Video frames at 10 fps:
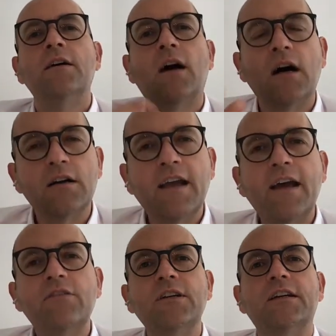
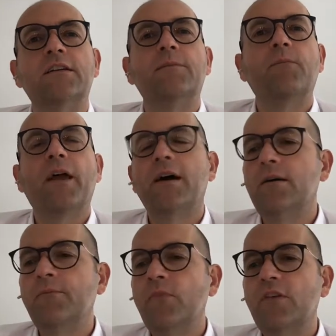Hungarian,
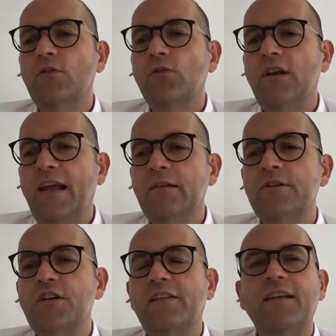um, so
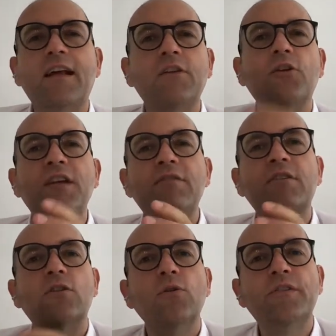languages that are not even
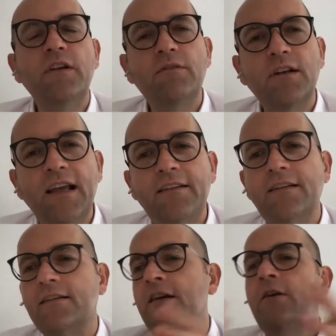closely
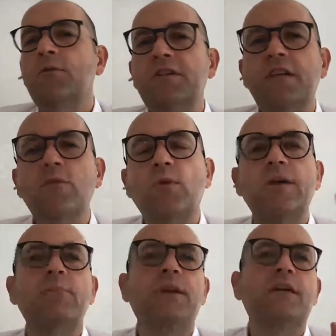related within
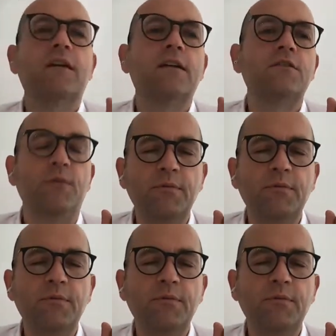one big country.